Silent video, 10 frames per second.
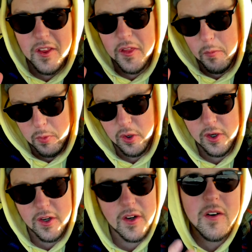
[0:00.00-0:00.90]
The
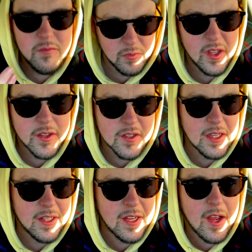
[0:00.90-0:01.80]
burger, it's a
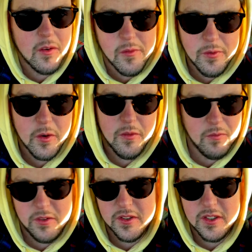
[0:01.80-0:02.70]
letdown for
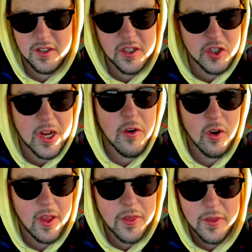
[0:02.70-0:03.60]
just in general,
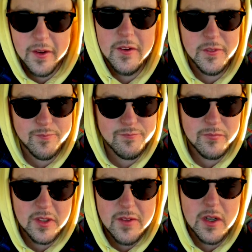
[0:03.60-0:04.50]
I think.
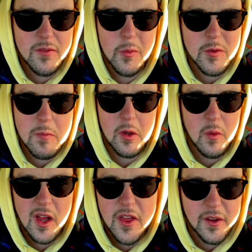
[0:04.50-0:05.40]
Even if it was built
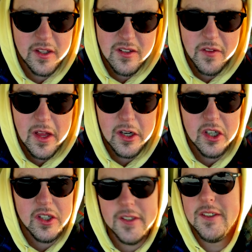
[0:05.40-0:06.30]
well, I think it's not that
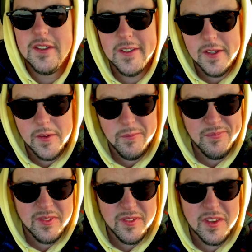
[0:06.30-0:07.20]
good.
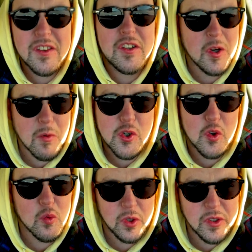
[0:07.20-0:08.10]
The commercial
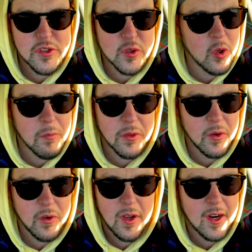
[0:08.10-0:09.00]
really sold me,
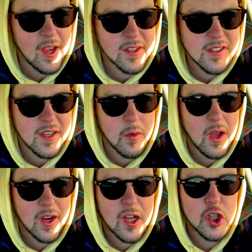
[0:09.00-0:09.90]
though. I got to say, I,
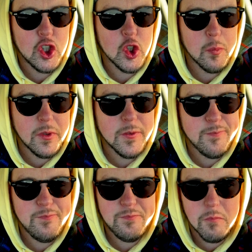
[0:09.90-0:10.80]
I got duped.
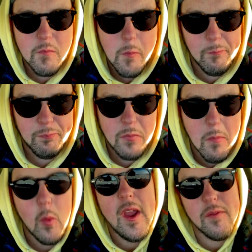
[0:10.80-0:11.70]
But
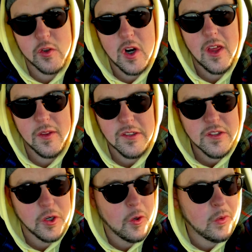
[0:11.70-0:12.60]
we have to try things
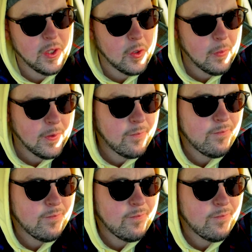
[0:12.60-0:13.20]
to know, you know what I mean?